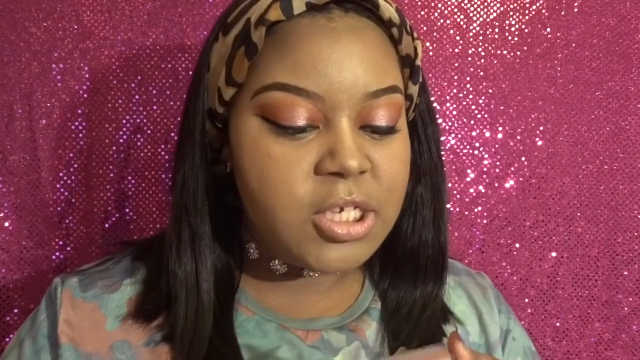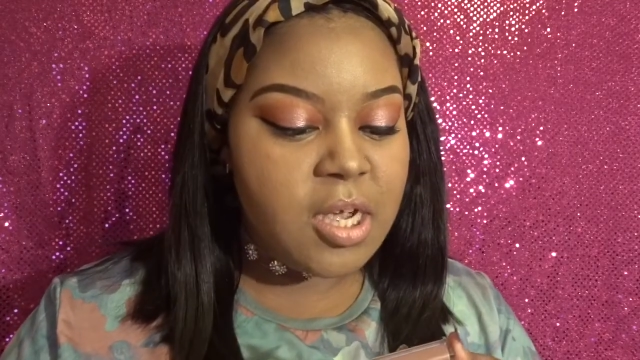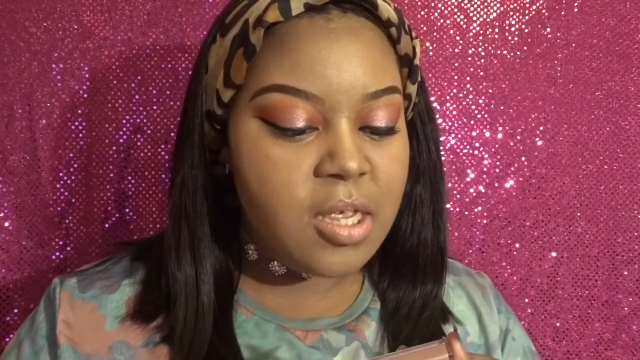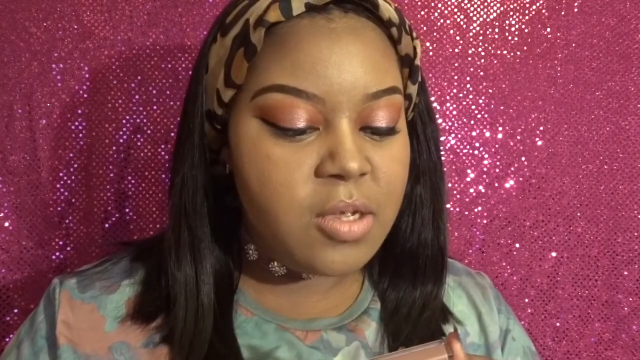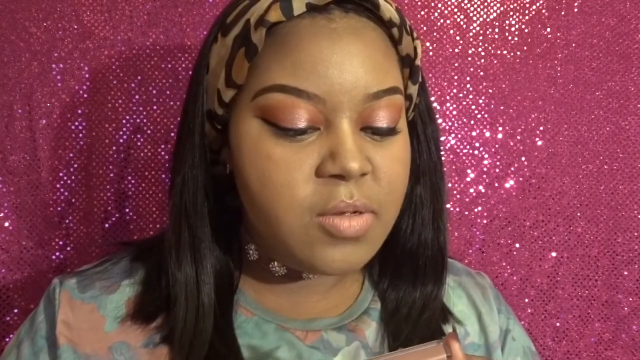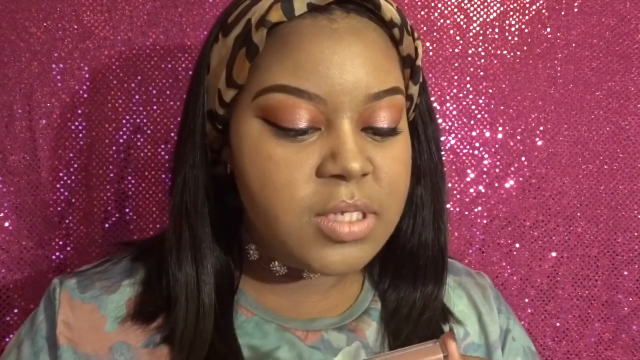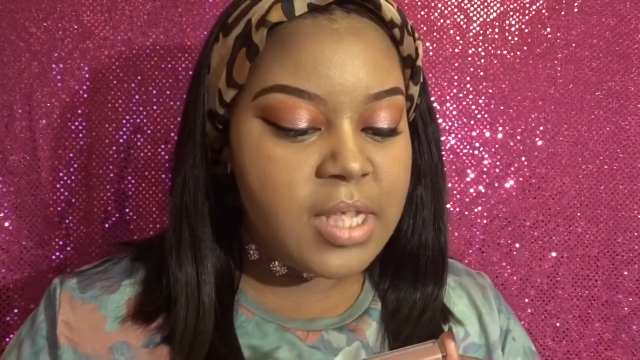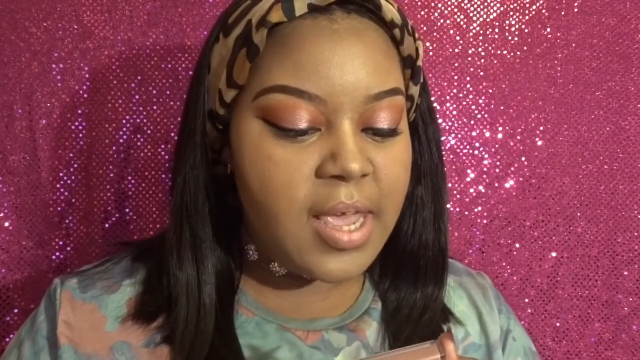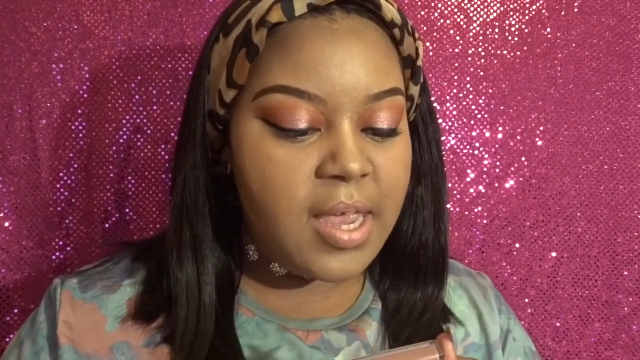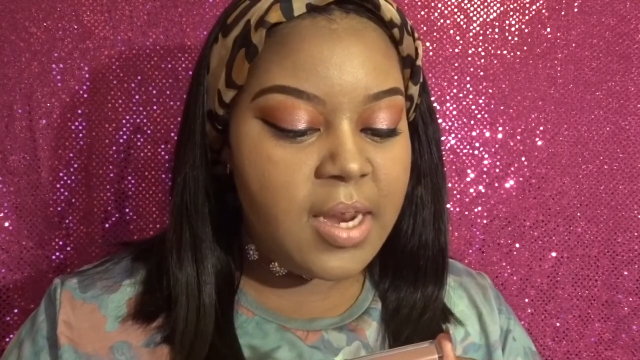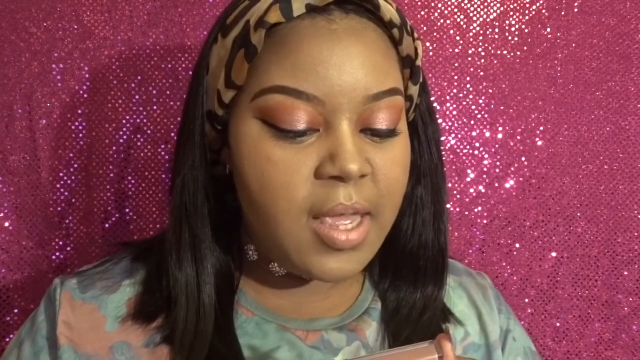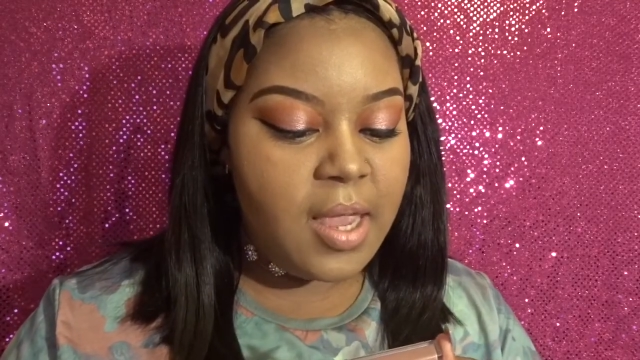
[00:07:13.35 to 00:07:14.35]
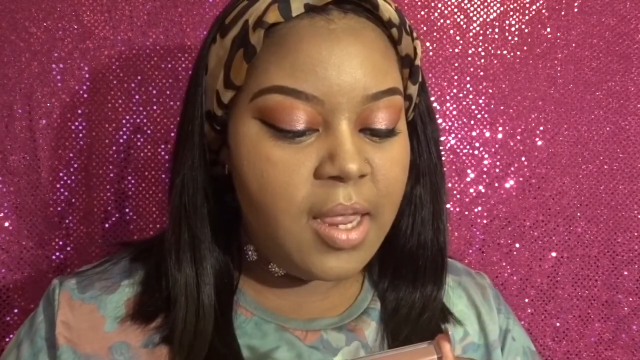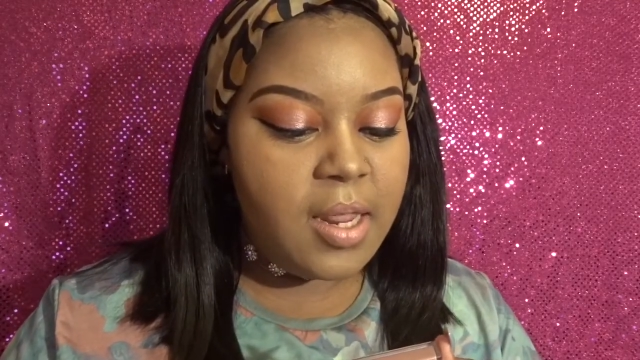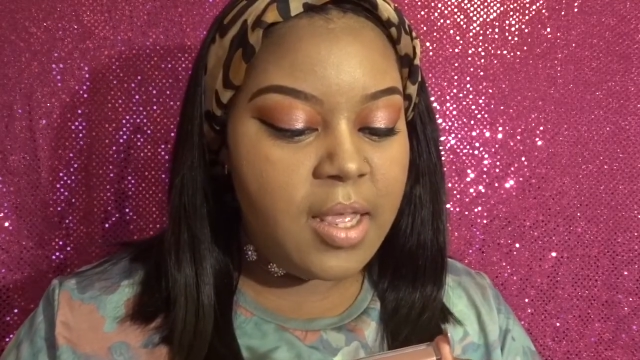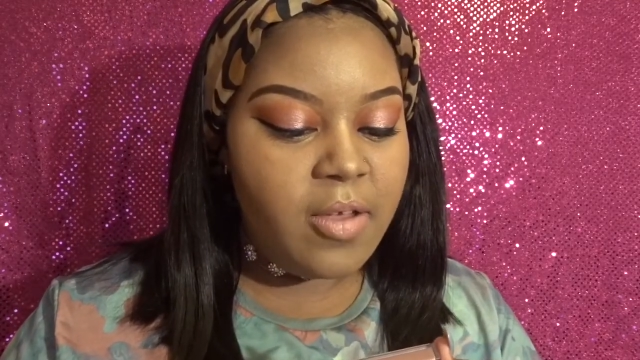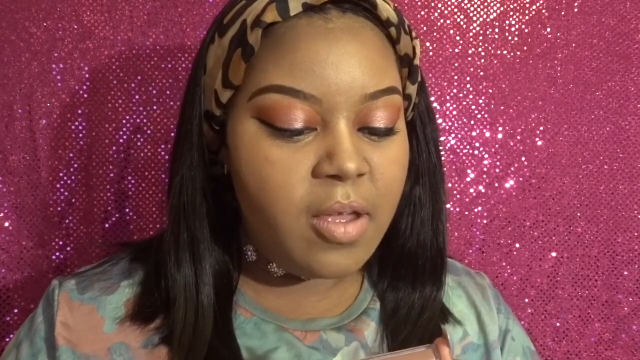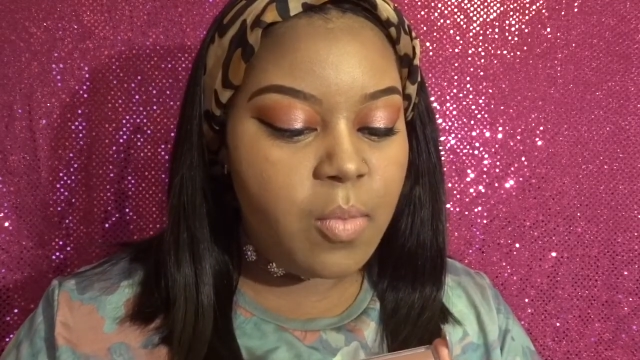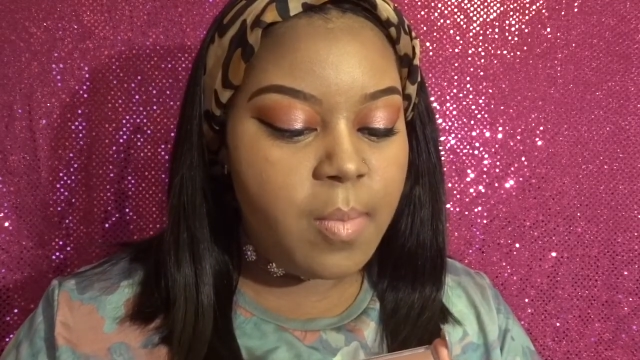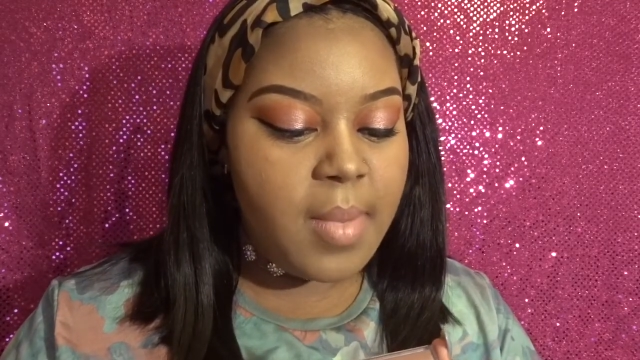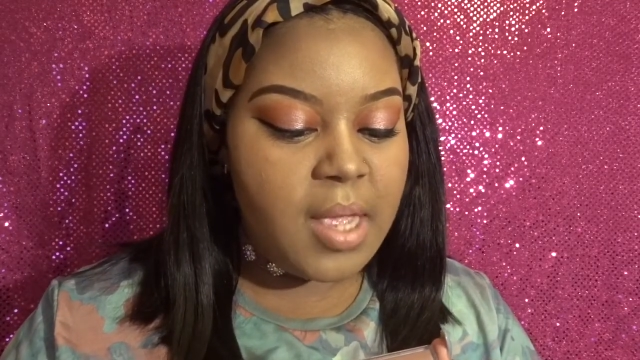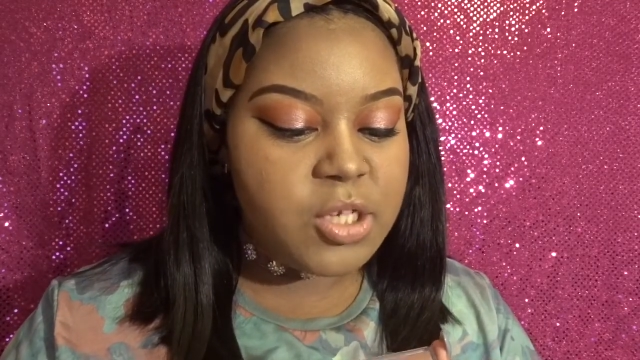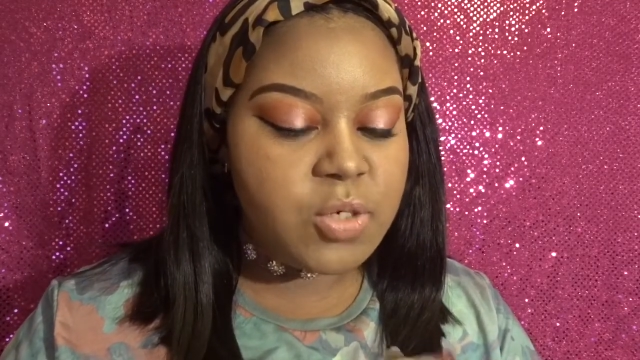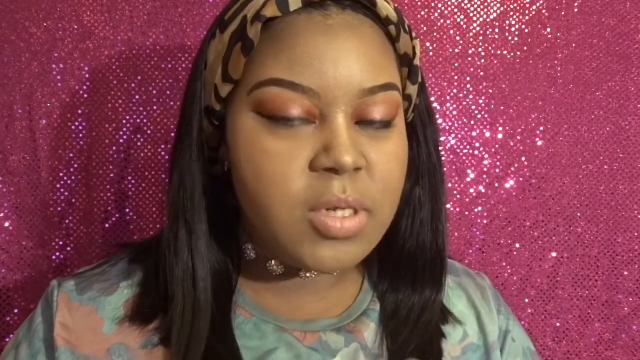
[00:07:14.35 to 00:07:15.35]
I use eight eighty
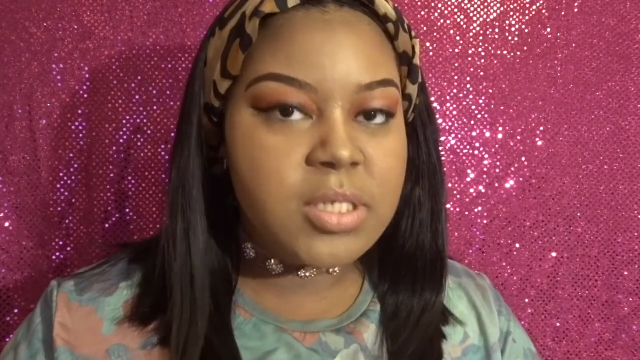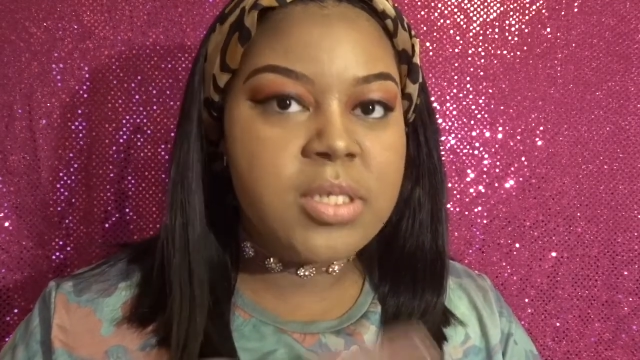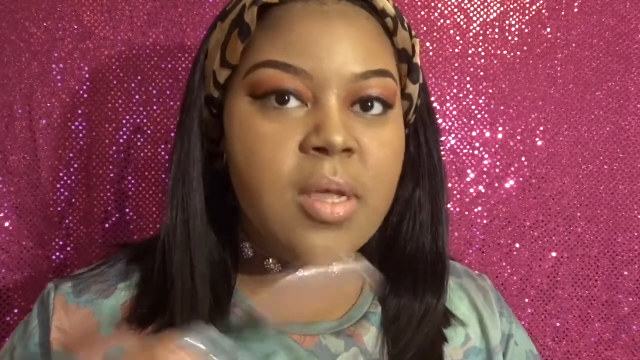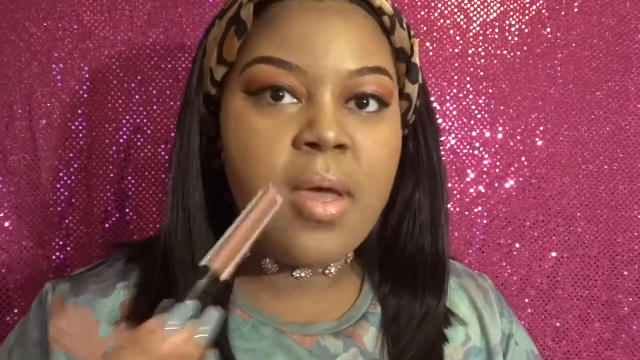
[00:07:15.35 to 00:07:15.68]
Matrix